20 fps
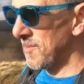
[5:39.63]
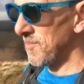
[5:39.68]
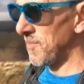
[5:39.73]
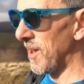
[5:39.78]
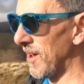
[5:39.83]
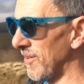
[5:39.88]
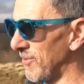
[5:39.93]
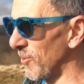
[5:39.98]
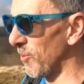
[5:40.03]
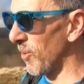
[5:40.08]

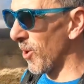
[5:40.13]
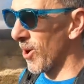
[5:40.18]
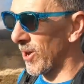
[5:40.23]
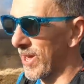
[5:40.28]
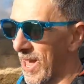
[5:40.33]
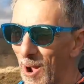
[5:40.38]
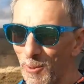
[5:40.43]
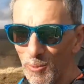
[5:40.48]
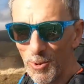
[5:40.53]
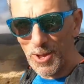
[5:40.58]
bit of a
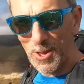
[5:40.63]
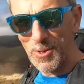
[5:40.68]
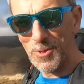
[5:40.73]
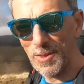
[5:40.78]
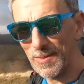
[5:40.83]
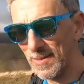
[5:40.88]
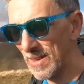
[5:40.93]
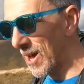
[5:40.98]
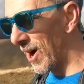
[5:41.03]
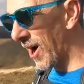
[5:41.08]
work out what you
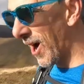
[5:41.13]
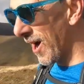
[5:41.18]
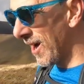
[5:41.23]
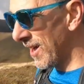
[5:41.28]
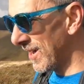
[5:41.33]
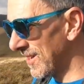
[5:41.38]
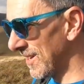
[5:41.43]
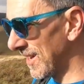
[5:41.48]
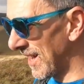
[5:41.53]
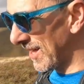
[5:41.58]
think they are,
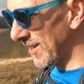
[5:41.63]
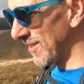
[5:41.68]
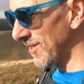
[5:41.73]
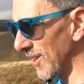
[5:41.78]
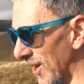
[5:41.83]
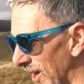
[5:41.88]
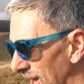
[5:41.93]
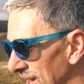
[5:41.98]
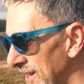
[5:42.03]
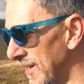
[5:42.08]

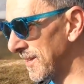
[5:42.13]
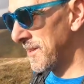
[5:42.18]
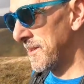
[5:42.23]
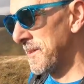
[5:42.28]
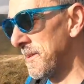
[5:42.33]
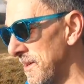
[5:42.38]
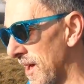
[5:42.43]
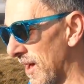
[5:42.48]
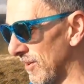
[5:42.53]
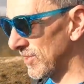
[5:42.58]

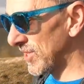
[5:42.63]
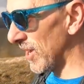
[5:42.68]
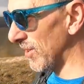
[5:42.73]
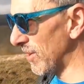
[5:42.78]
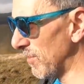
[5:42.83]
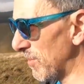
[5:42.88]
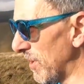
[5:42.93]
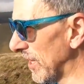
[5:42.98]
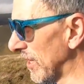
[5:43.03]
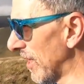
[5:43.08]
I'll tell
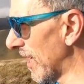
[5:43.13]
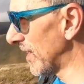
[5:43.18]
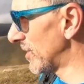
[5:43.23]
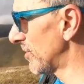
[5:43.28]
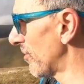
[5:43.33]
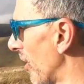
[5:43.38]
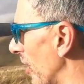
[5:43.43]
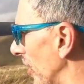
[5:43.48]
you a bit later